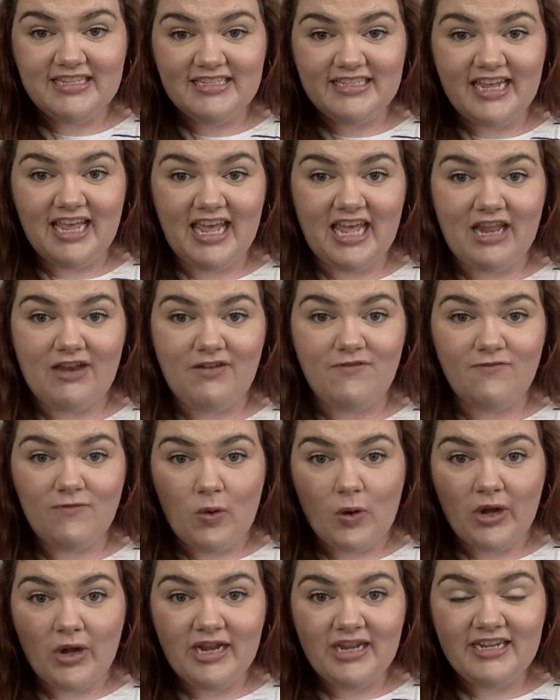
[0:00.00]
10,
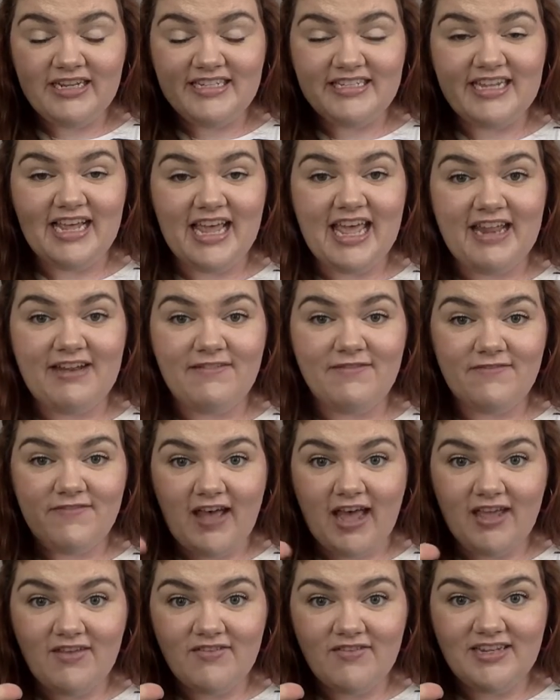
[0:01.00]
4, 10, 5,
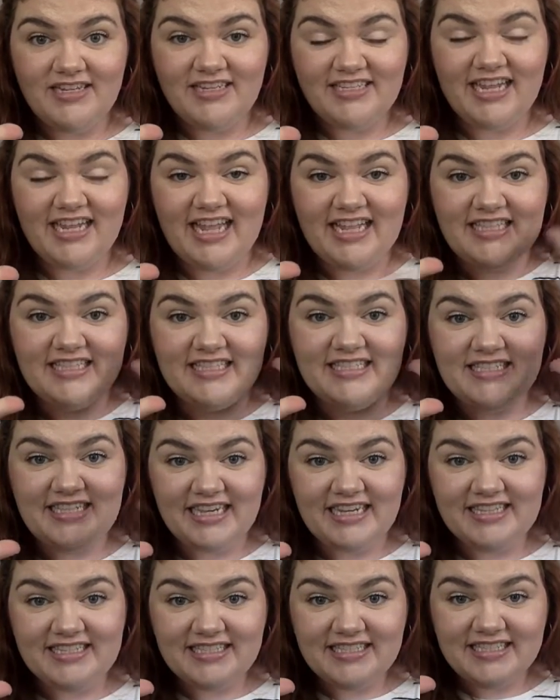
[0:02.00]
10,
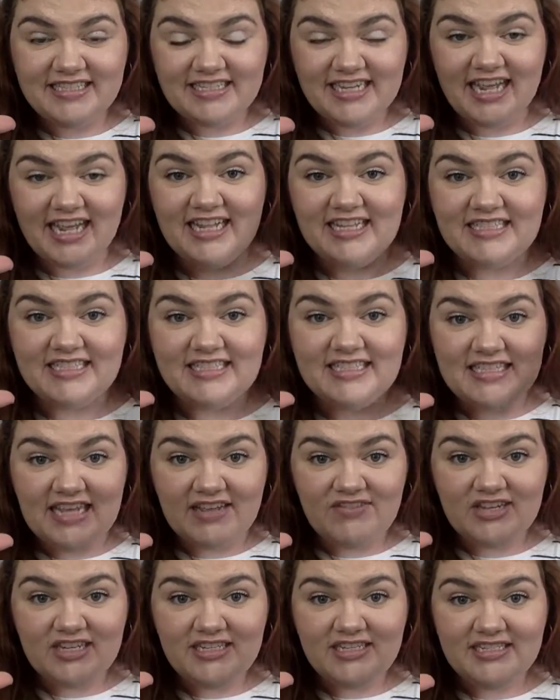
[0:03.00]
6, 10,
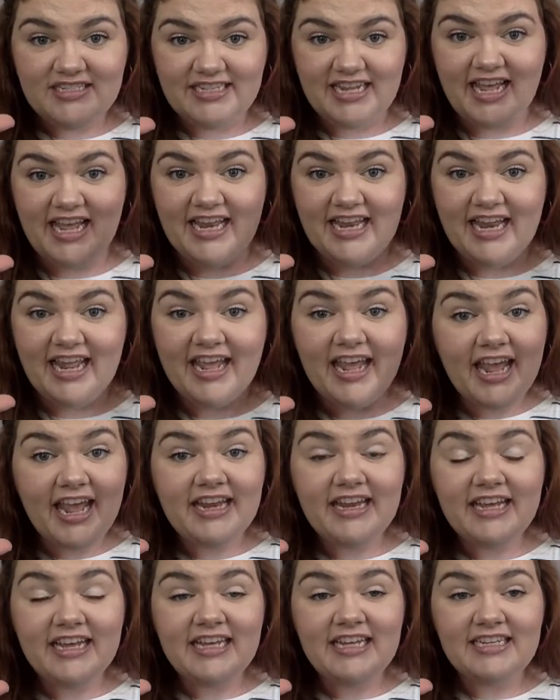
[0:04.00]
7, 10,
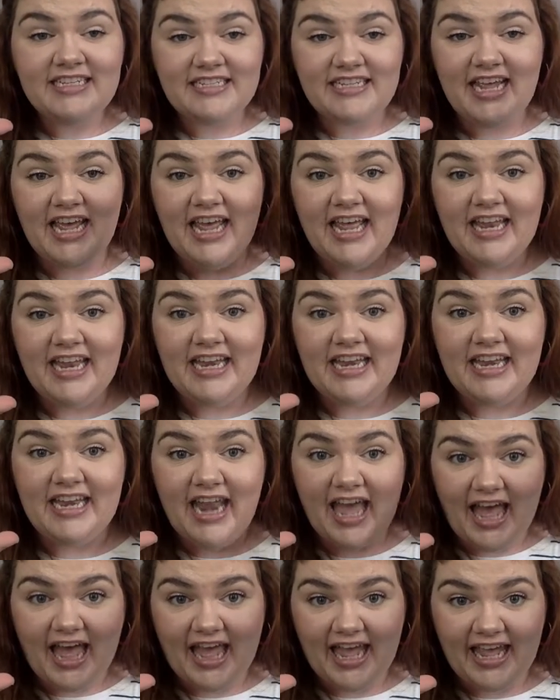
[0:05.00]
8, 10,
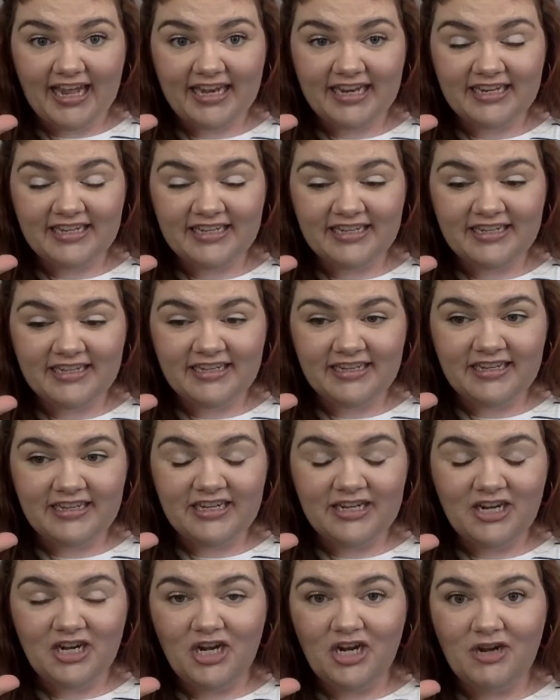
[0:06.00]
9.
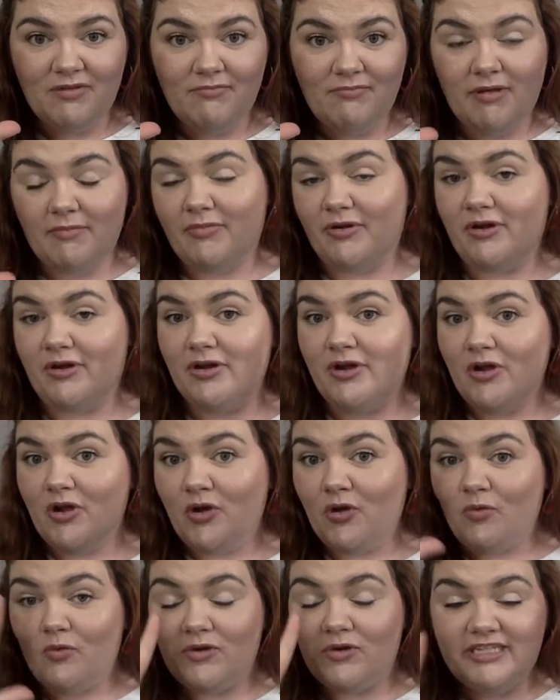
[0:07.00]
Remember,
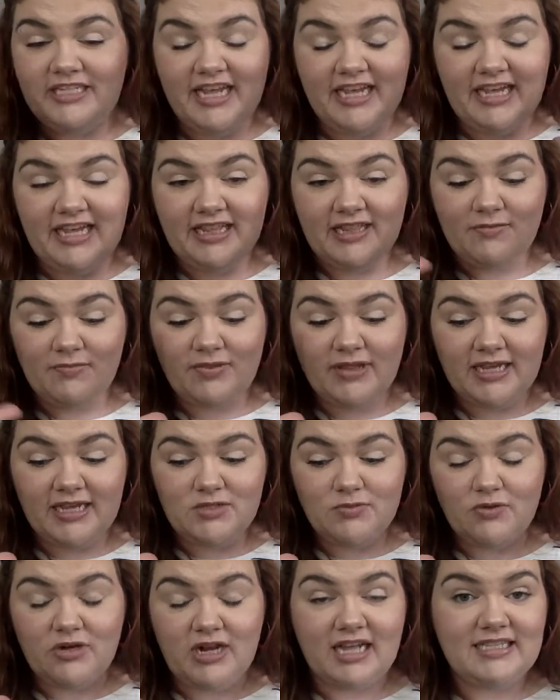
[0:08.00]
we're taking the
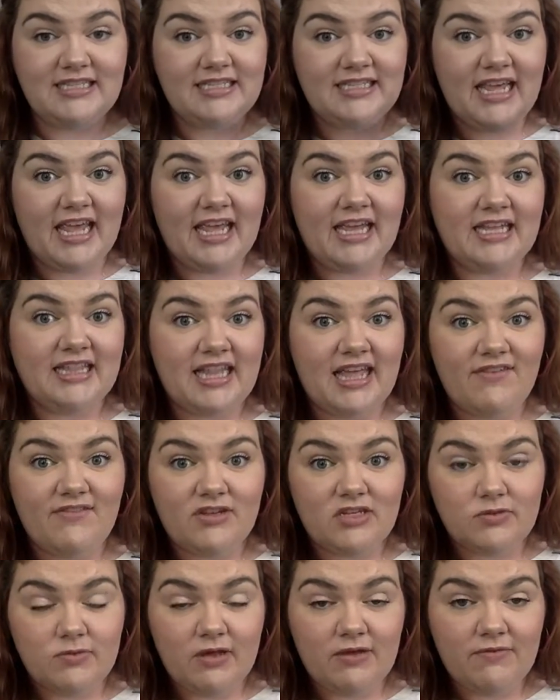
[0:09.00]
place. We're not saying
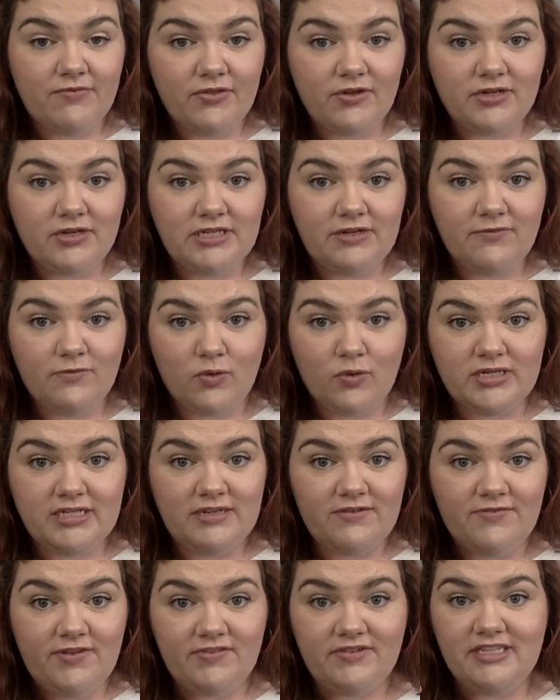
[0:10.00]
11, 12, 13,
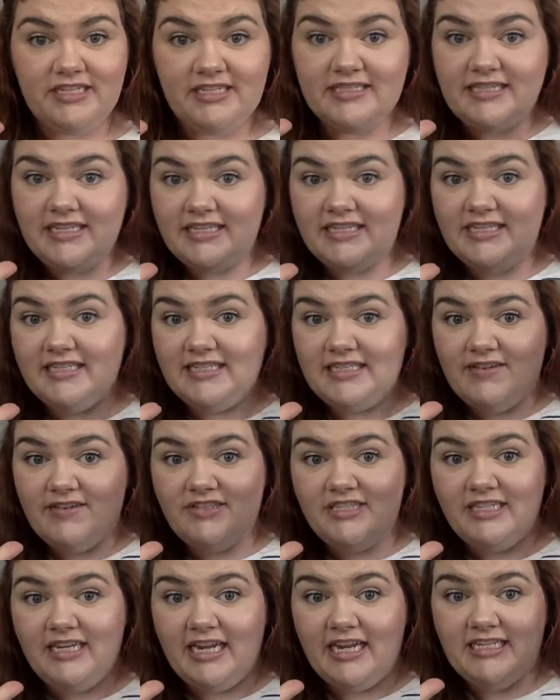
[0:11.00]
14, 15, 16,
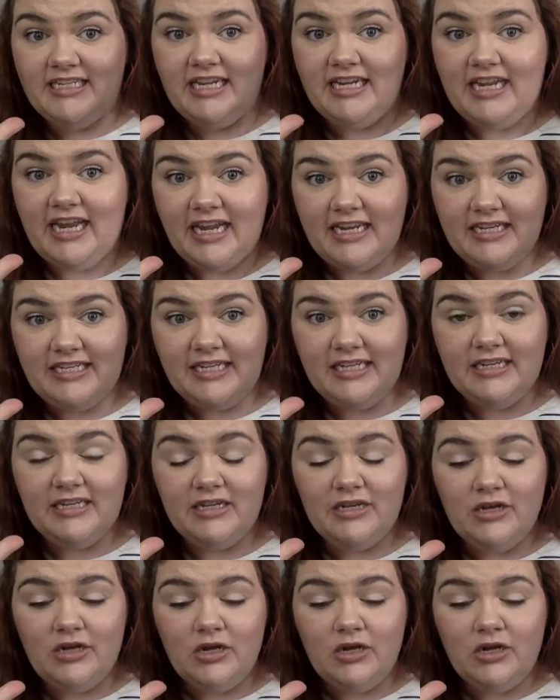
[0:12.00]
17, 18, 19.